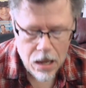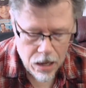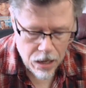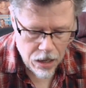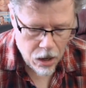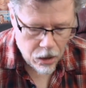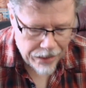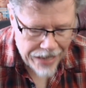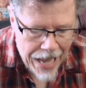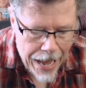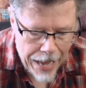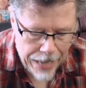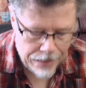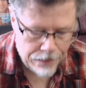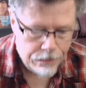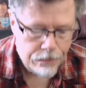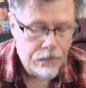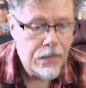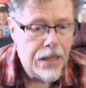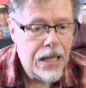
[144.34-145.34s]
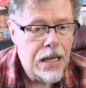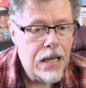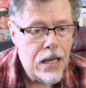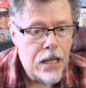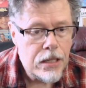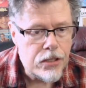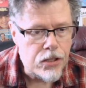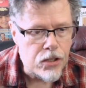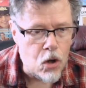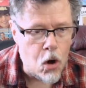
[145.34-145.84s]
Okay,
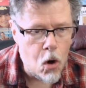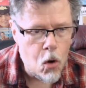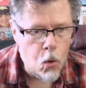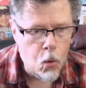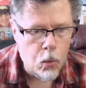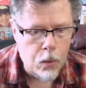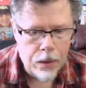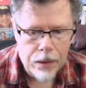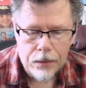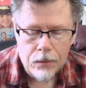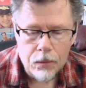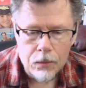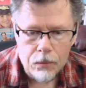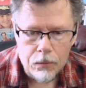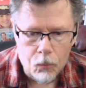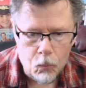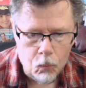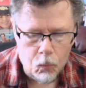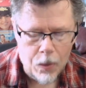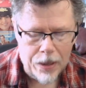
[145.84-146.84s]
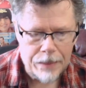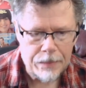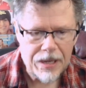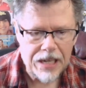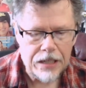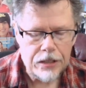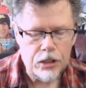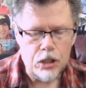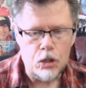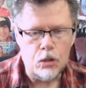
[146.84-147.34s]
so what I'm going
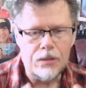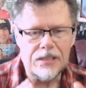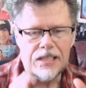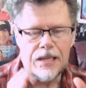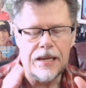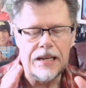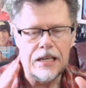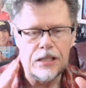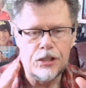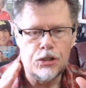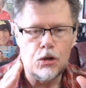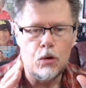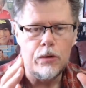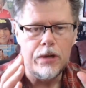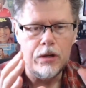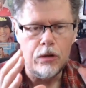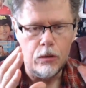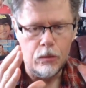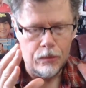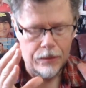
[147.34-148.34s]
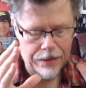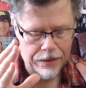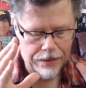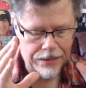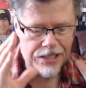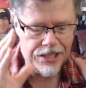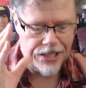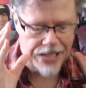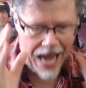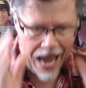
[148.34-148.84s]
to do is I'm going to show you
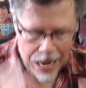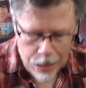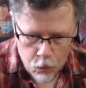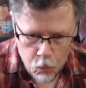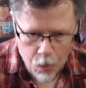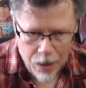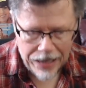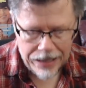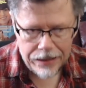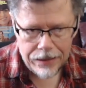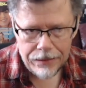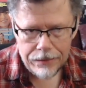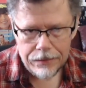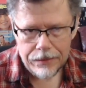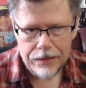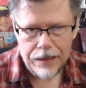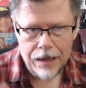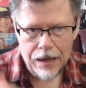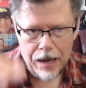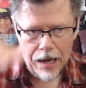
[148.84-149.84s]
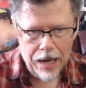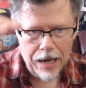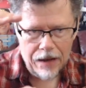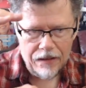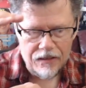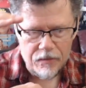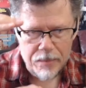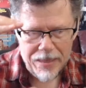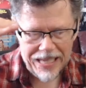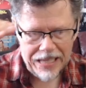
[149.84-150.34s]
stack one
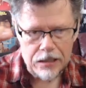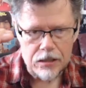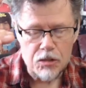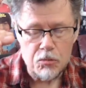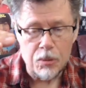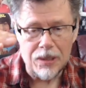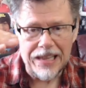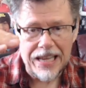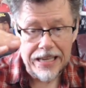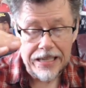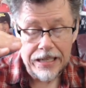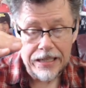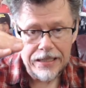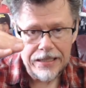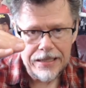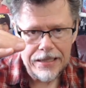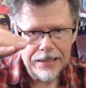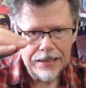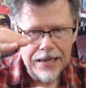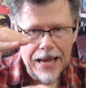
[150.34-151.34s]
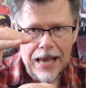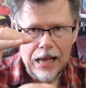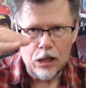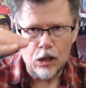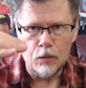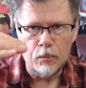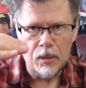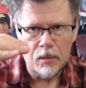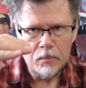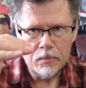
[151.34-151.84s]
of Beatles-related
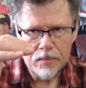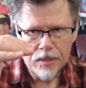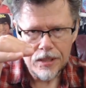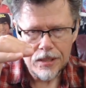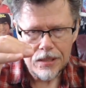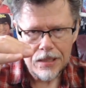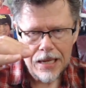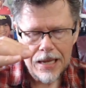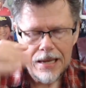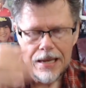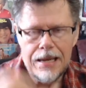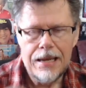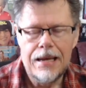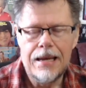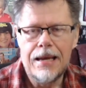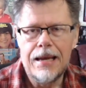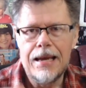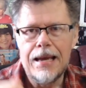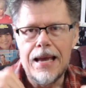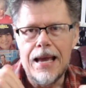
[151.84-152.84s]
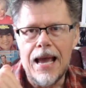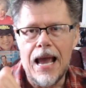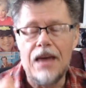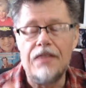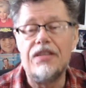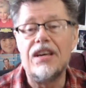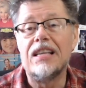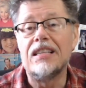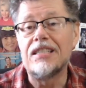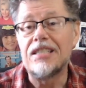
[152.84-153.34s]
albums, and
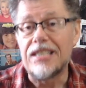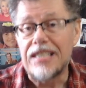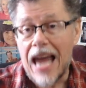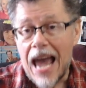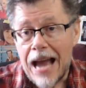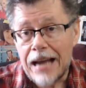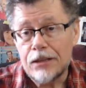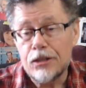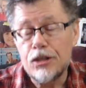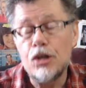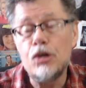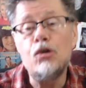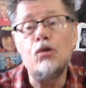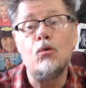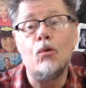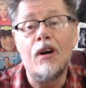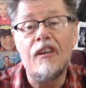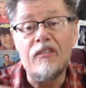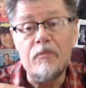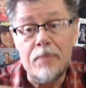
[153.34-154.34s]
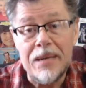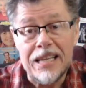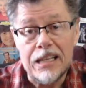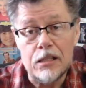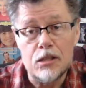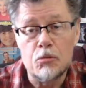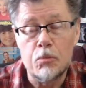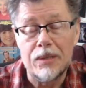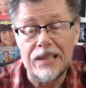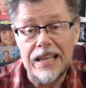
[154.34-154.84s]
then stack two of
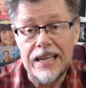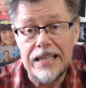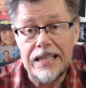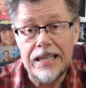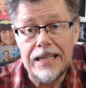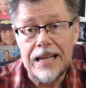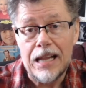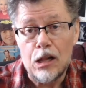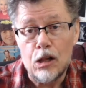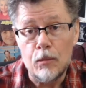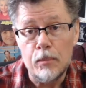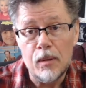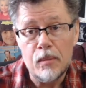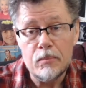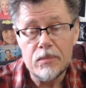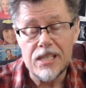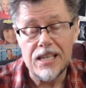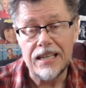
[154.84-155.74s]
Beatles-related albums.